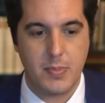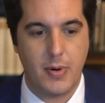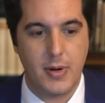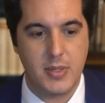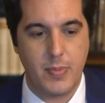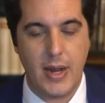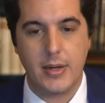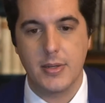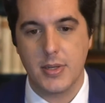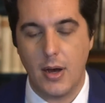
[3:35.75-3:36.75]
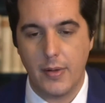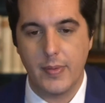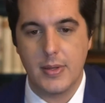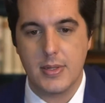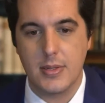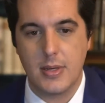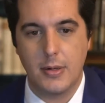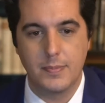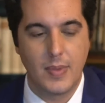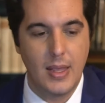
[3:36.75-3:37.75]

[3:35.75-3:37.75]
Party's practice on this. And so